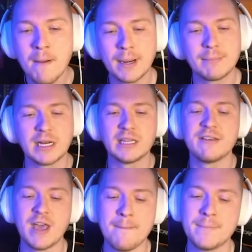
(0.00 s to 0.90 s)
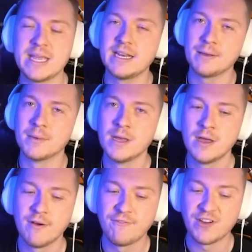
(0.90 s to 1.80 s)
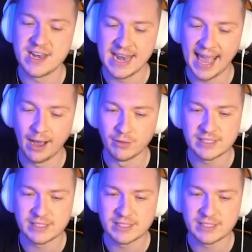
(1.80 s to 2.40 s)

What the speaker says: but I'm gonna leave it in medium for now.